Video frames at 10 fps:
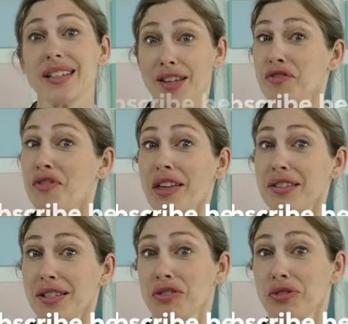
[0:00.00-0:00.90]
If you found
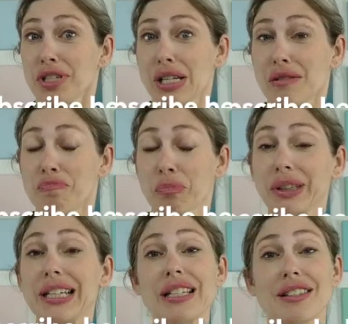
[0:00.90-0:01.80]
this interesting,
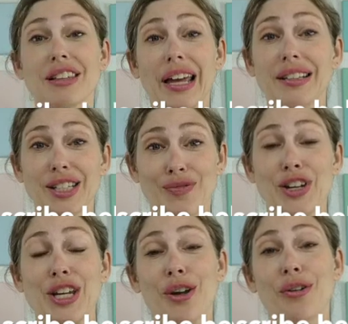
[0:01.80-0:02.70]
please like this
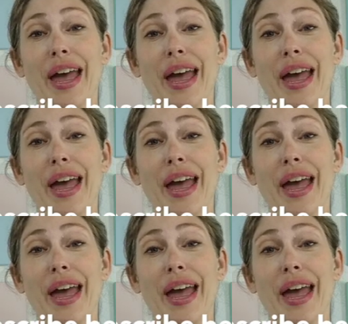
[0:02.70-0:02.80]
video